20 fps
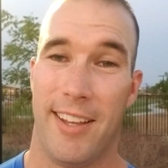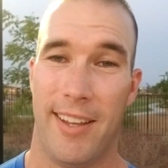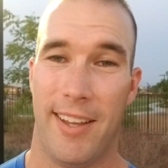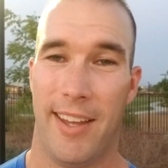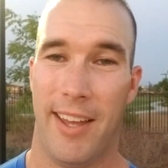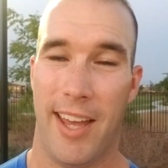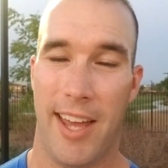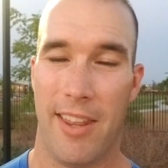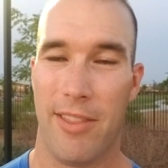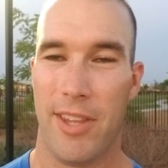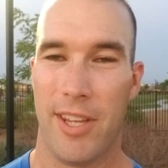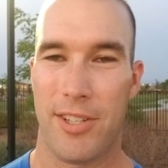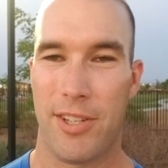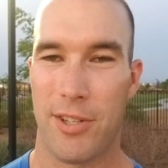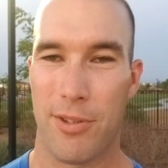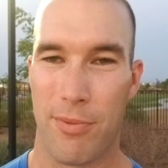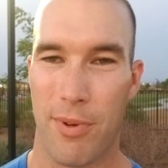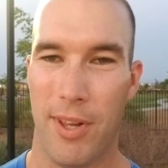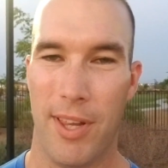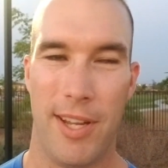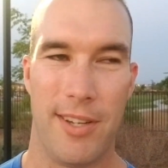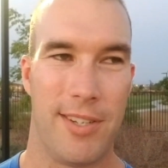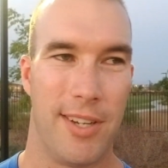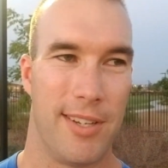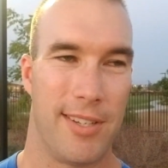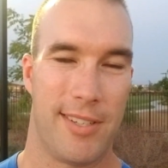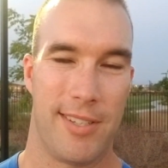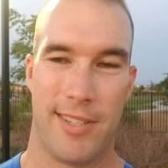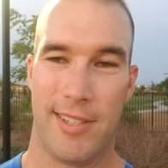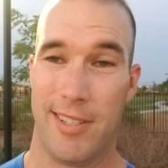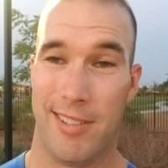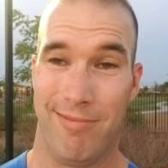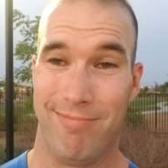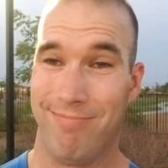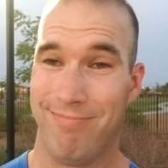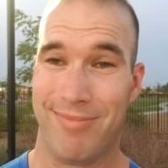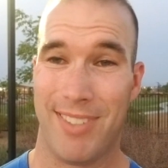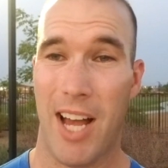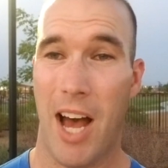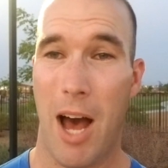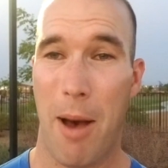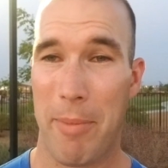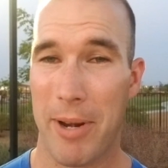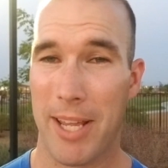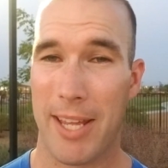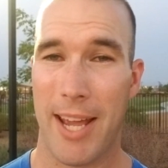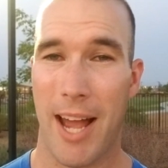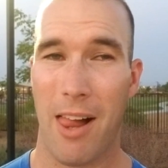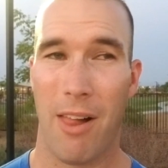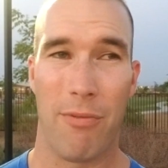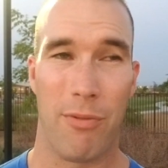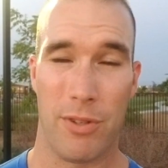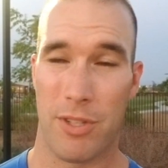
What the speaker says: And this is really just common in California.